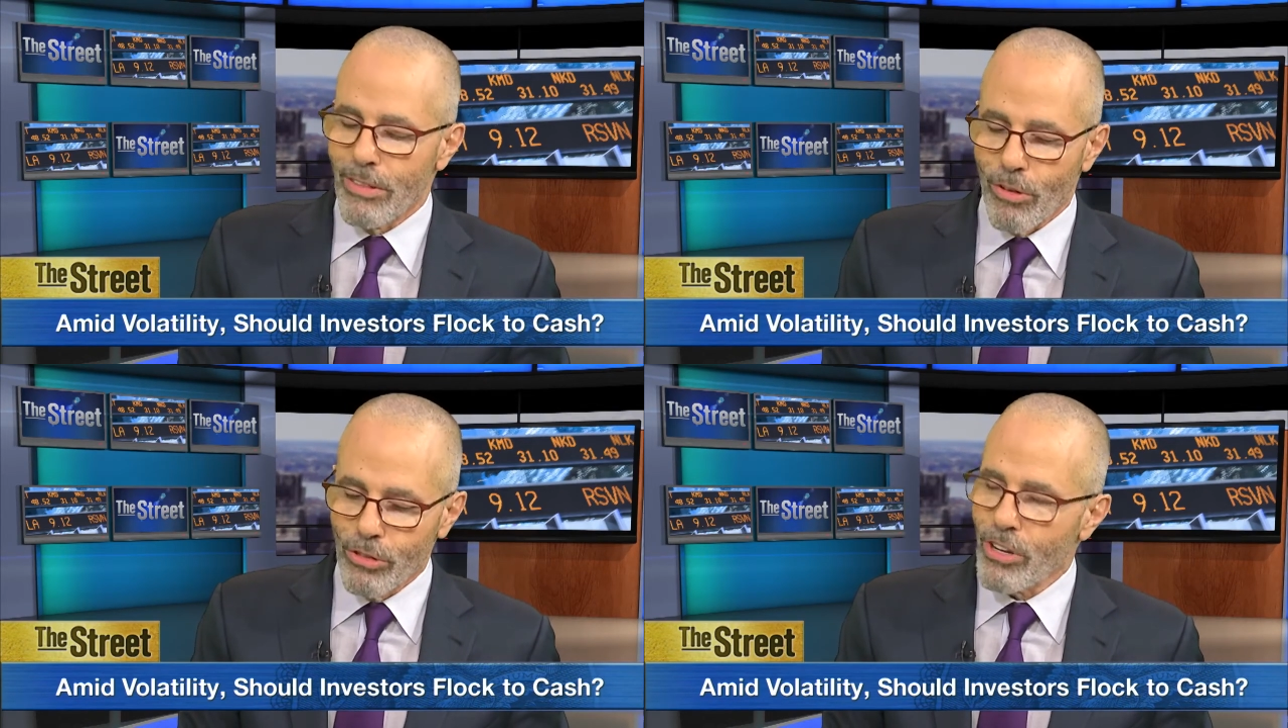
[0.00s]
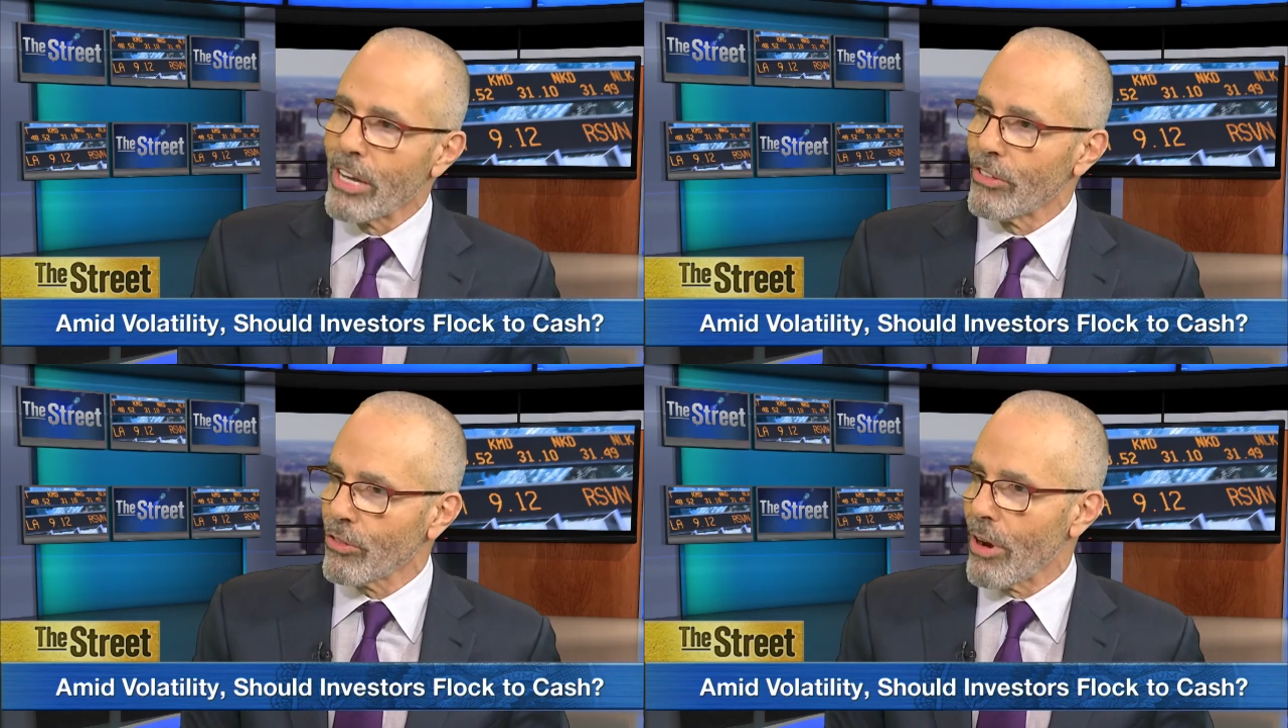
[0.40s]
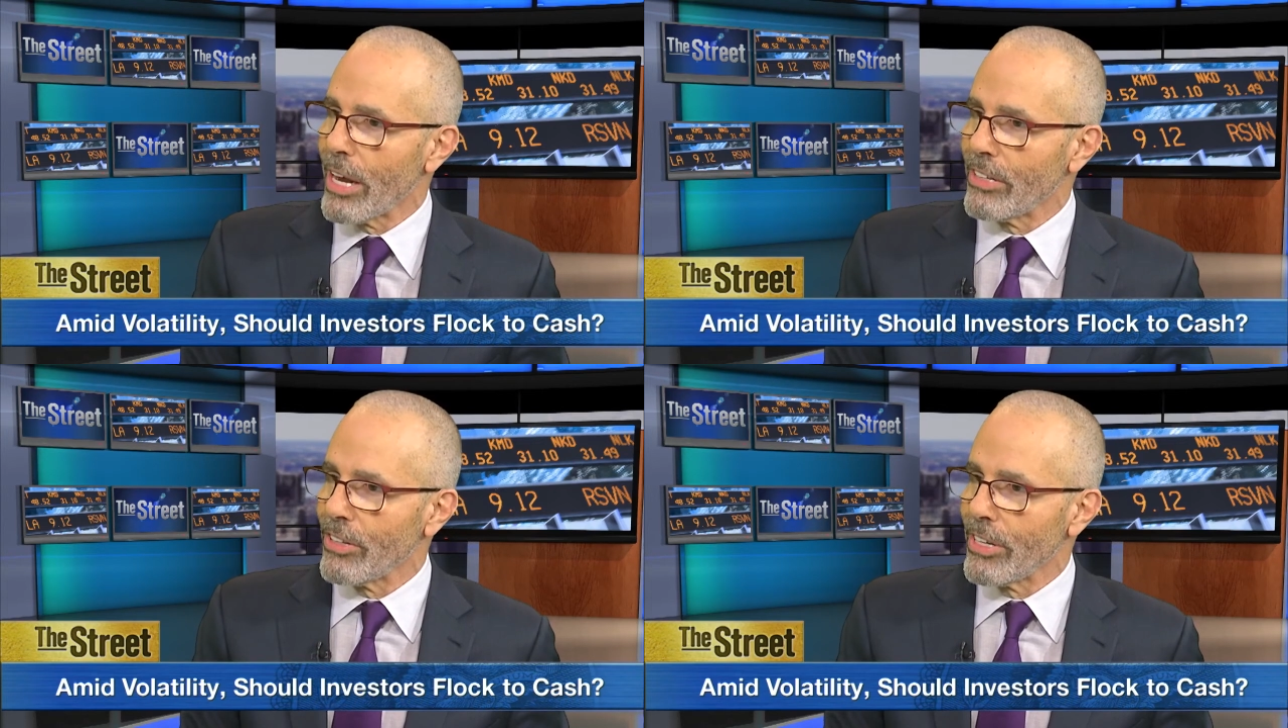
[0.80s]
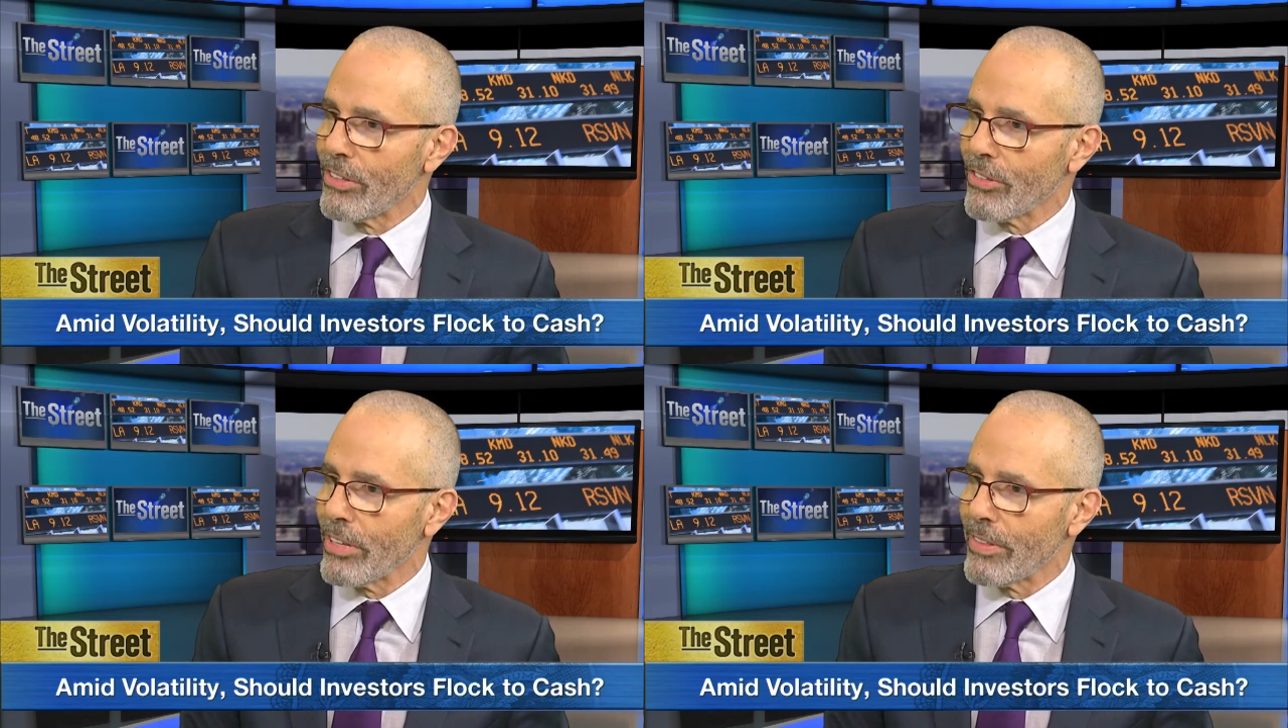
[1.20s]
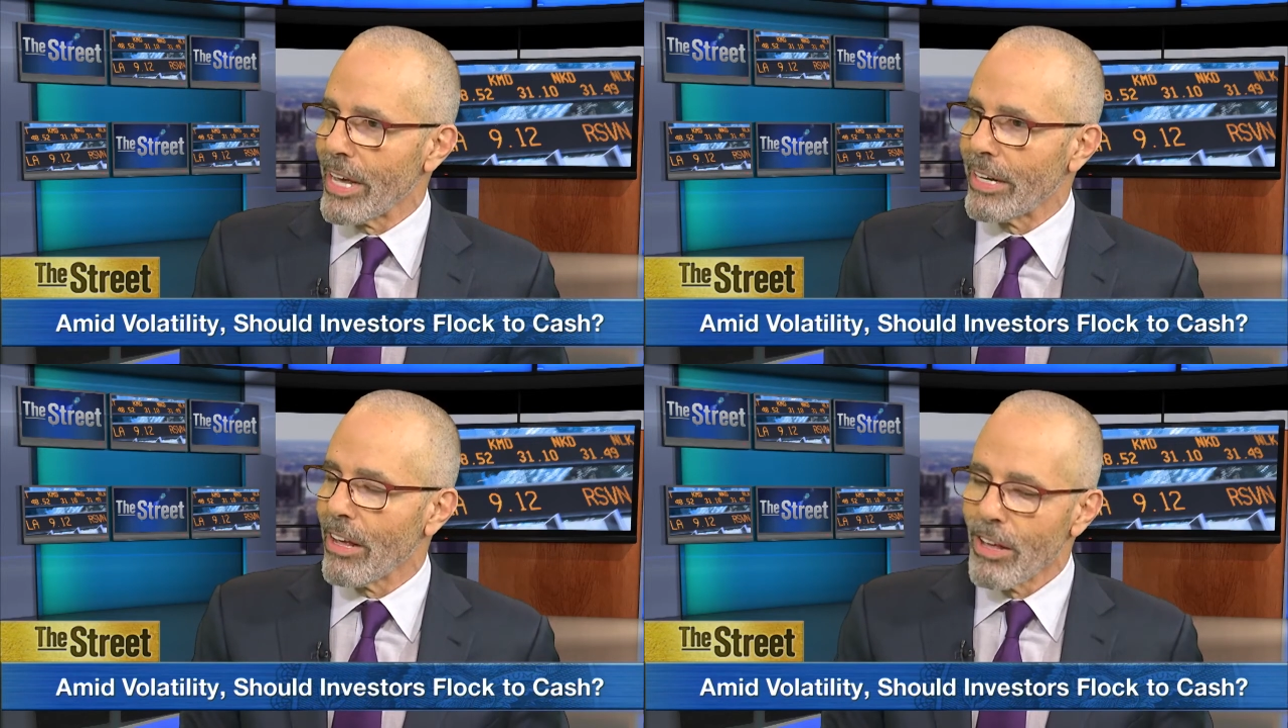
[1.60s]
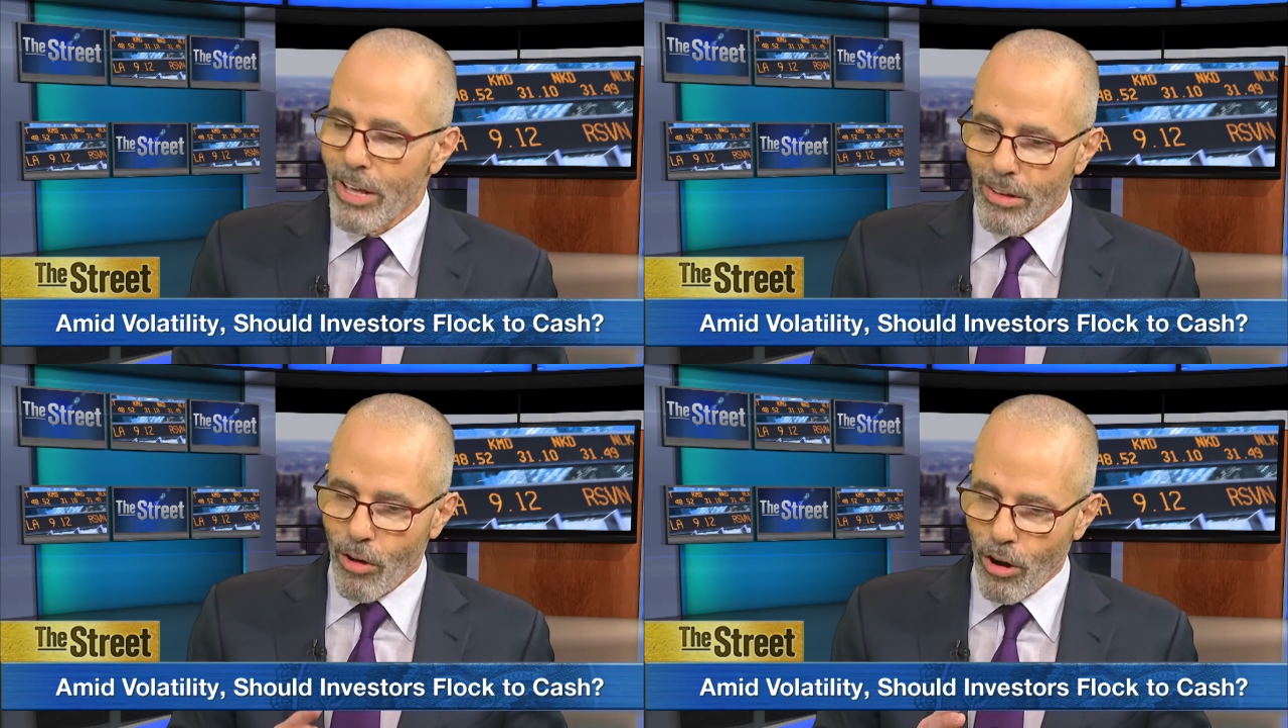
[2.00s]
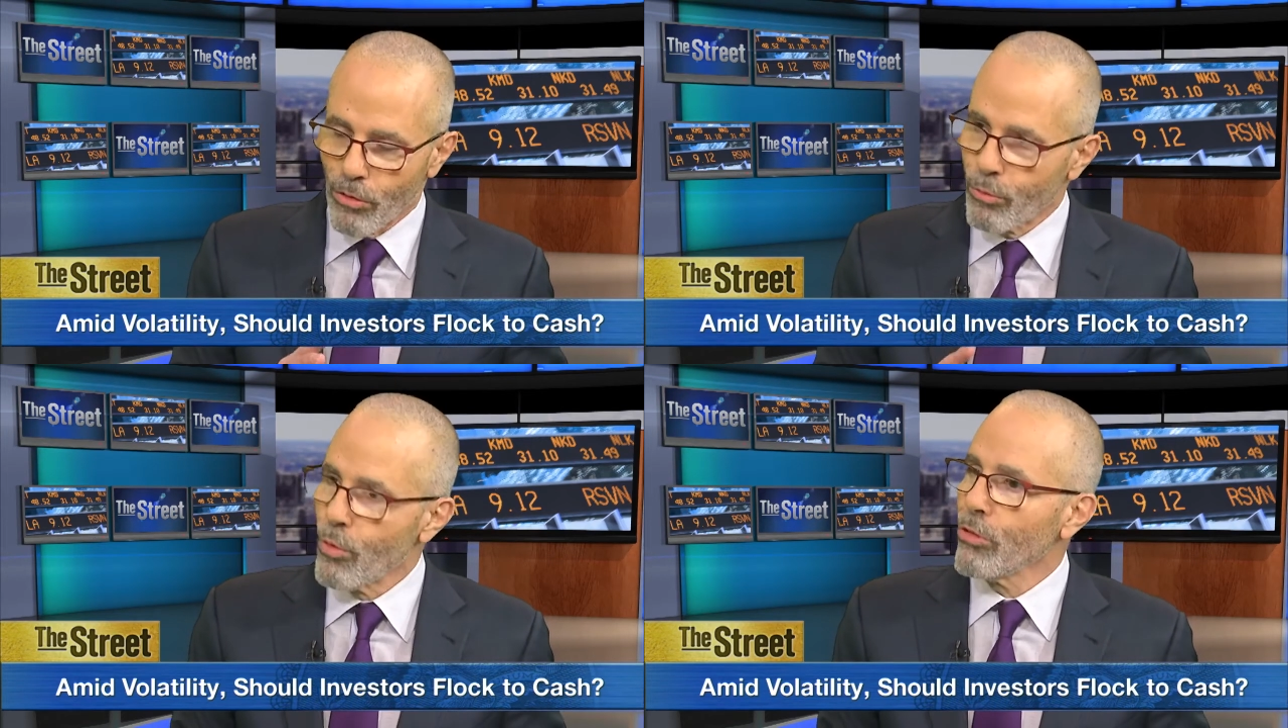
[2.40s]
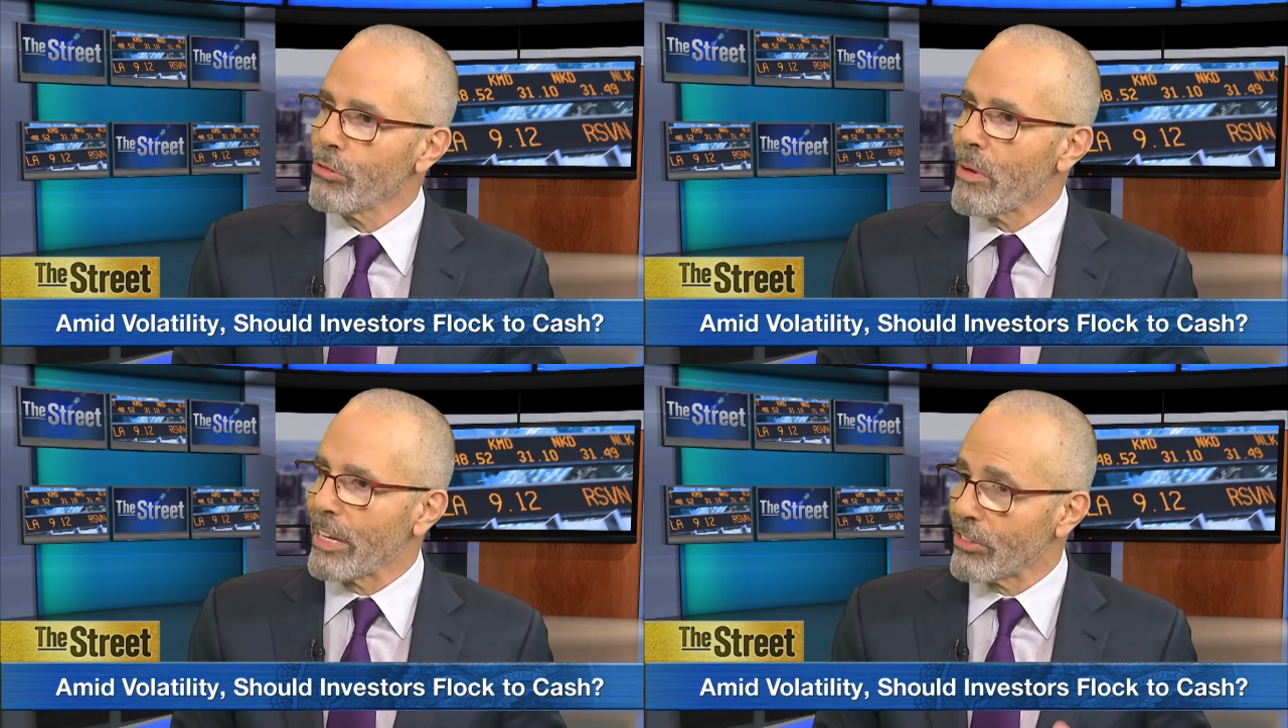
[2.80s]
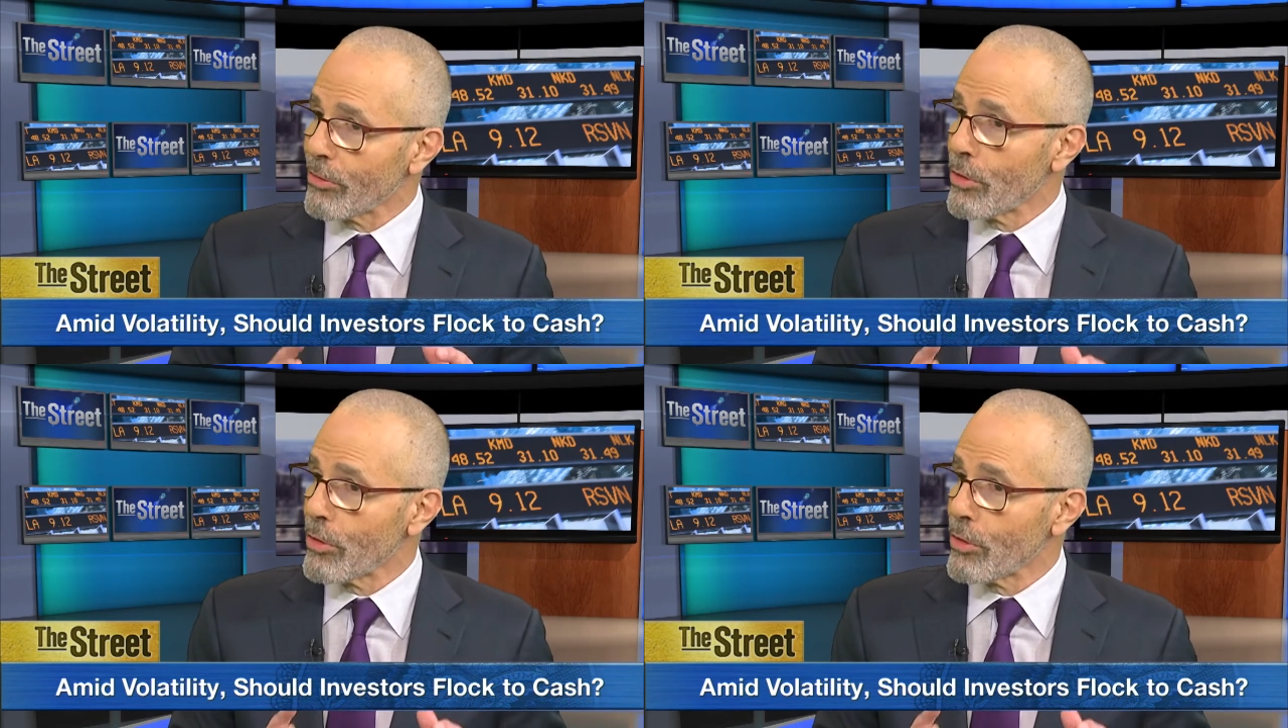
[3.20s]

those kind of strategies that are rules based.